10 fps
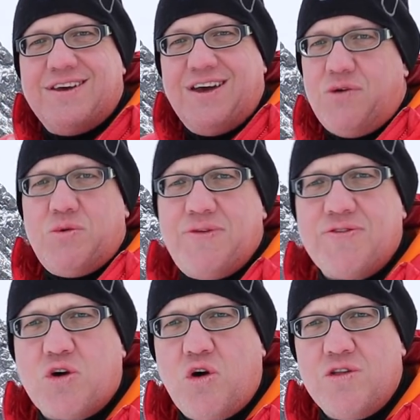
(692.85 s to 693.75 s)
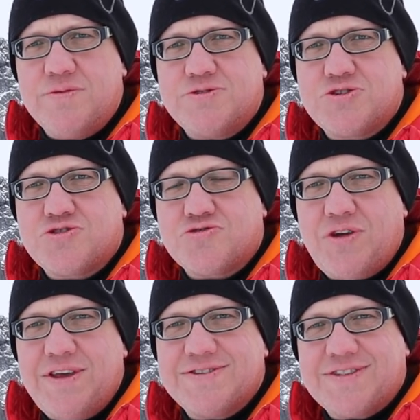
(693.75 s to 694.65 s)
I won't even call them
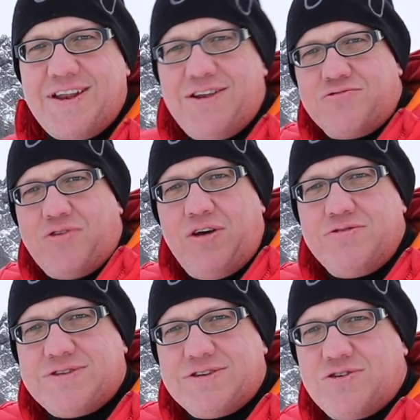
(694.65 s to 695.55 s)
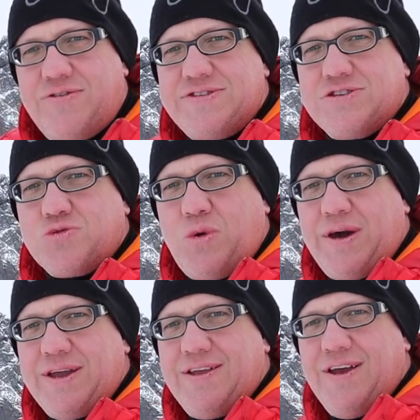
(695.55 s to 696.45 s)
streets, the little roads that sort of
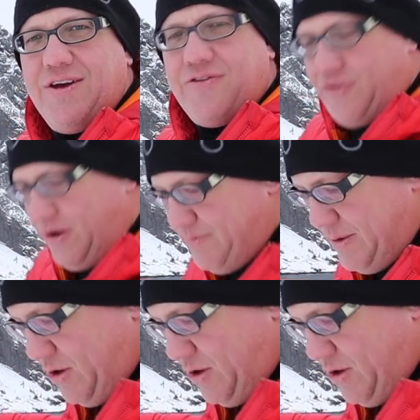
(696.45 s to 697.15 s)
intertwine from